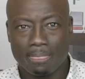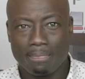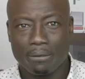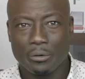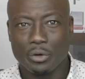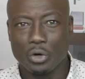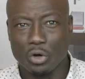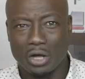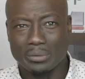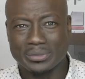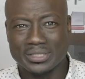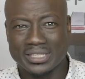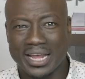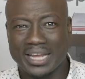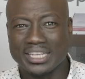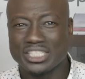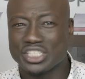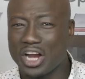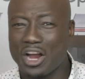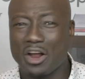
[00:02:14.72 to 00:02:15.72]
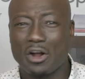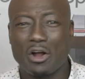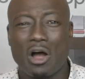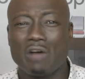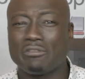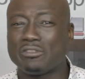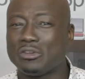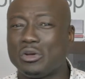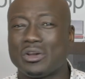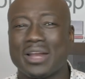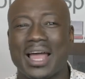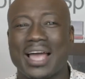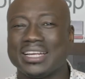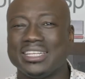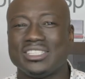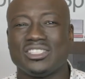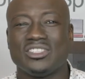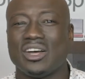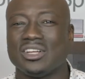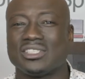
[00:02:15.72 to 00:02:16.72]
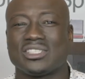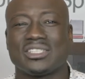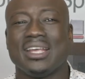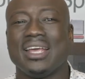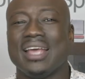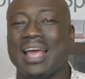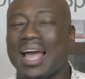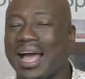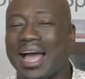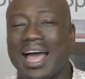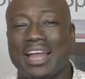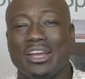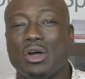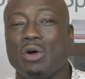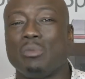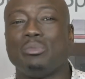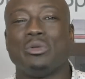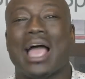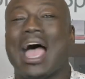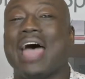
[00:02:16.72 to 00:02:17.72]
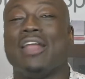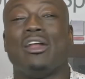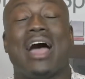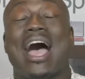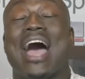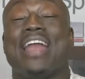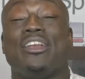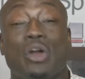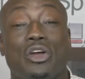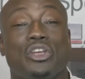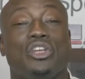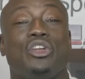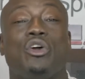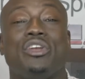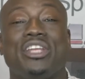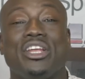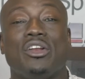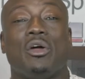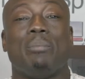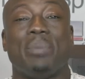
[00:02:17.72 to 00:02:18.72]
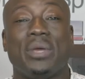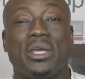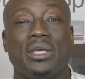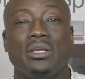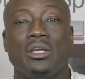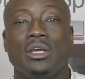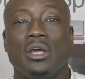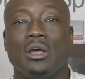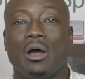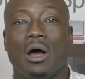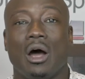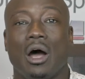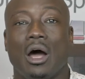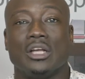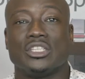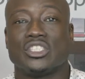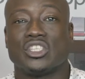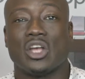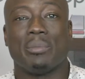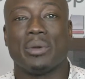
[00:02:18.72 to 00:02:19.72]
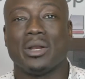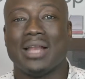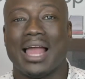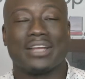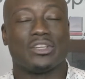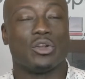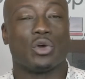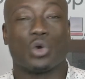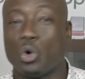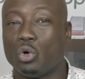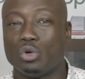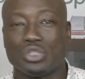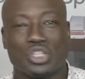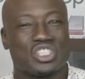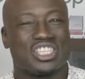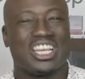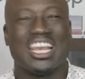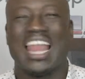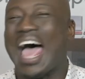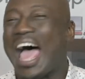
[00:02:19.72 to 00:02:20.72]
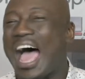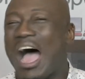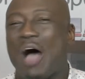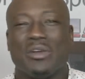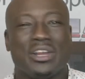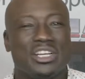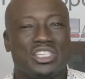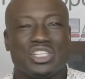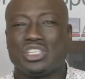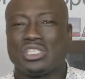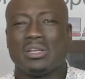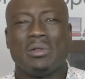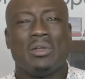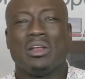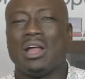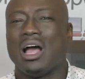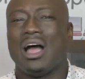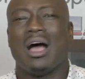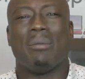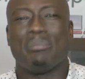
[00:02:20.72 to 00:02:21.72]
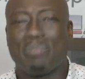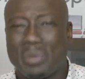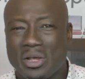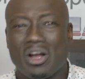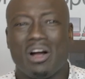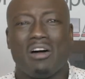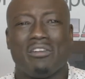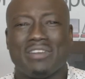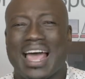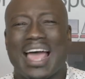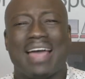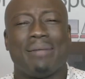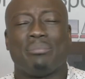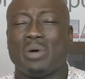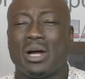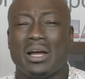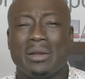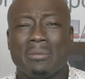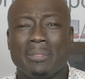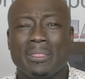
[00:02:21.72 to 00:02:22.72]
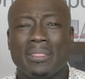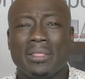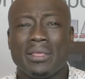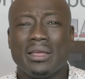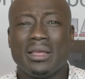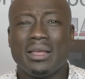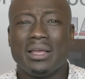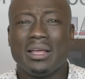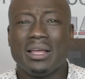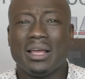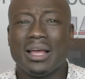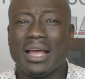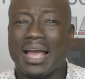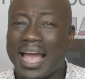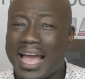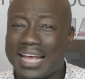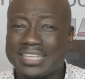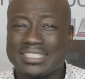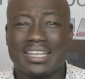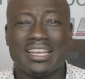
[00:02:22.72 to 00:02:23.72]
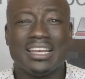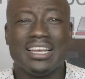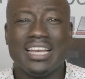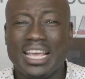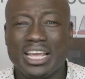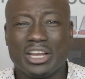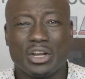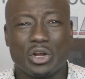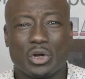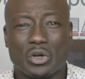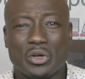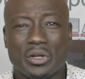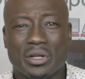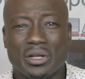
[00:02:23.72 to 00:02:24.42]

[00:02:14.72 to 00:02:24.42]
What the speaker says: You know what I'm saying? Jared Goff look like he's nuts. I know you don't need to be somebody like the Goo, just loud and just be all that. But as a leader,